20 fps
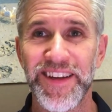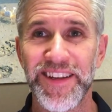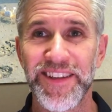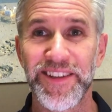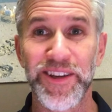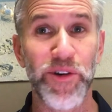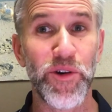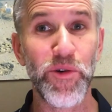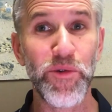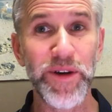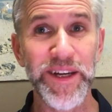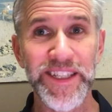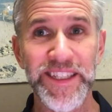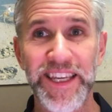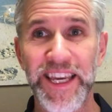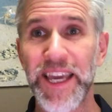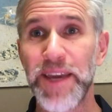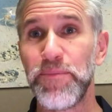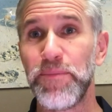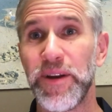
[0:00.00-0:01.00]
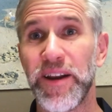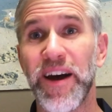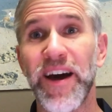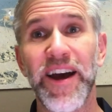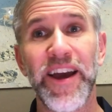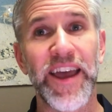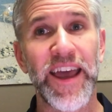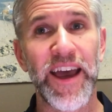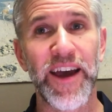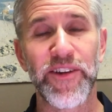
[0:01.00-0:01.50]
So always keep an
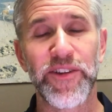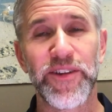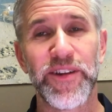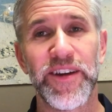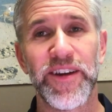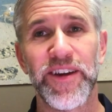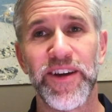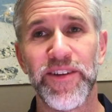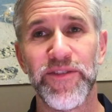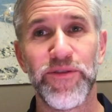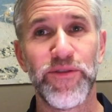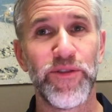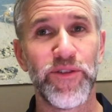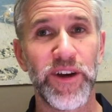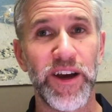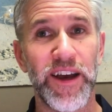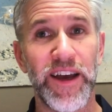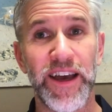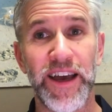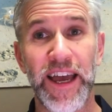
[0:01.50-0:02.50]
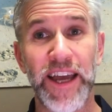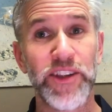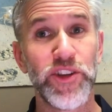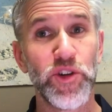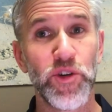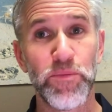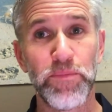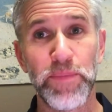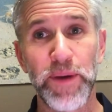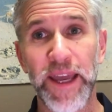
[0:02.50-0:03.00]
eye out uh, at
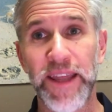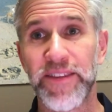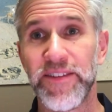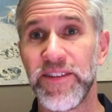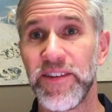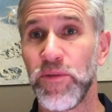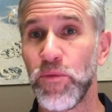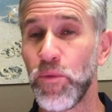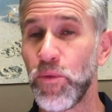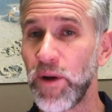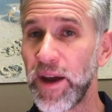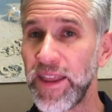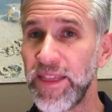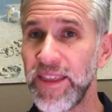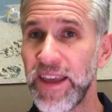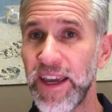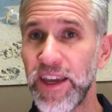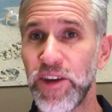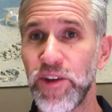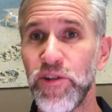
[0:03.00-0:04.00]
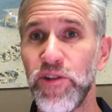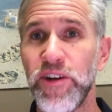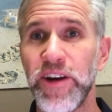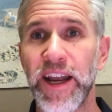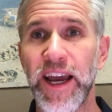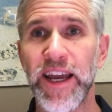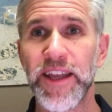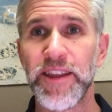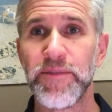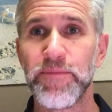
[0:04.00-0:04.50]
your pets when they
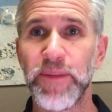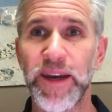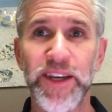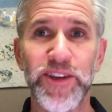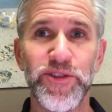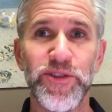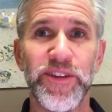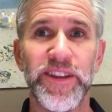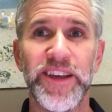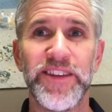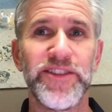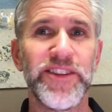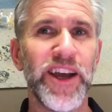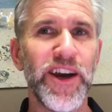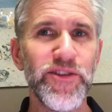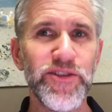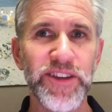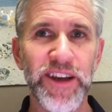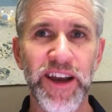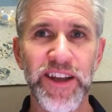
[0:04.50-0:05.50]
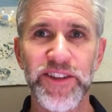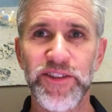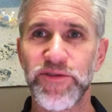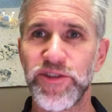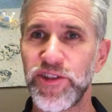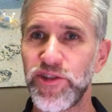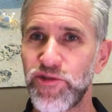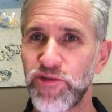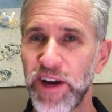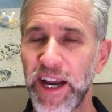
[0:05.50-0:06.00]
urinate. Make sure there's no signs of
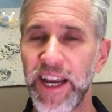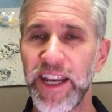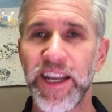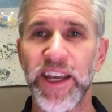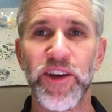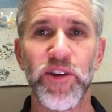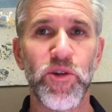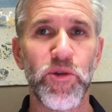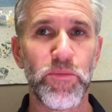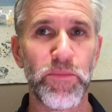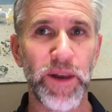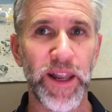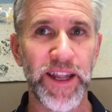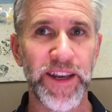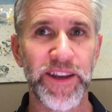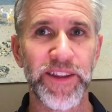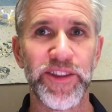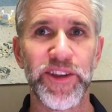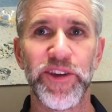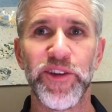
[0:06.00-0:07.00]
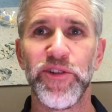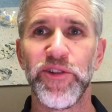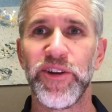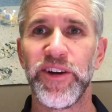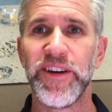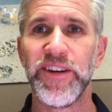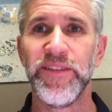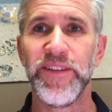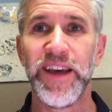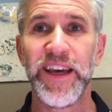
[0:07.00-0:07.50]
straining or blood in the
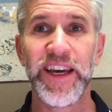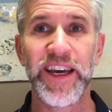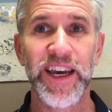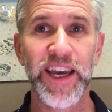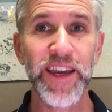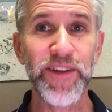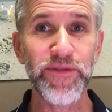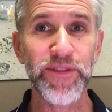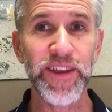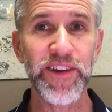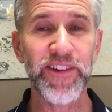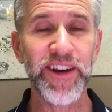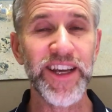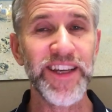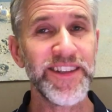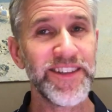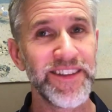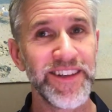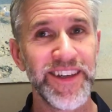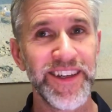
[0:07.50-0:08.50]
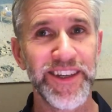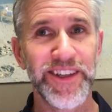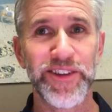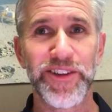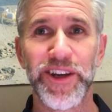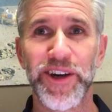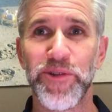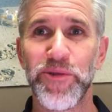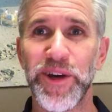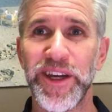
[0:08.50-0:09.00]
urine. If there is, you
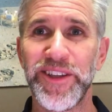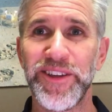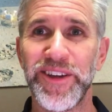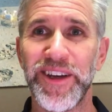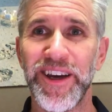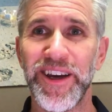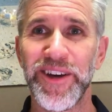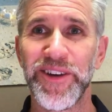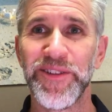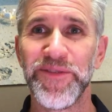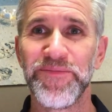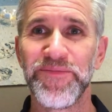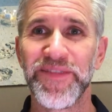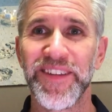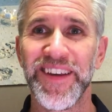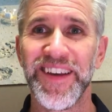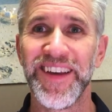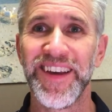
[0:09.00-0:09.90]
know where to go.